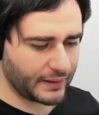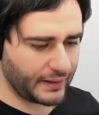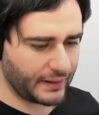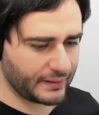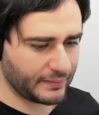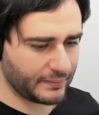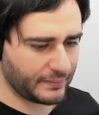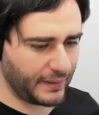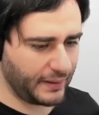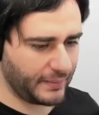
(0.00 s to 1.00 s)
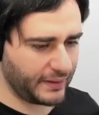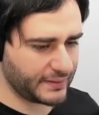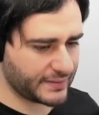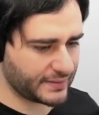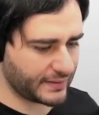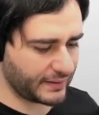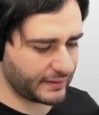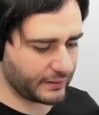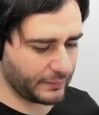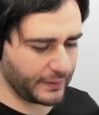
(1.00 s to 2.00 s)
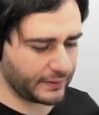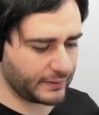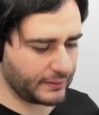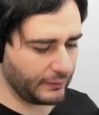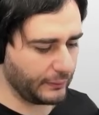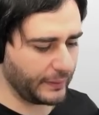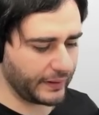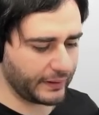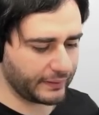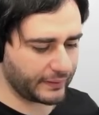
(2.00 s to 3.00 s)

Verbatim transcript: Maybe it's a little bit too big.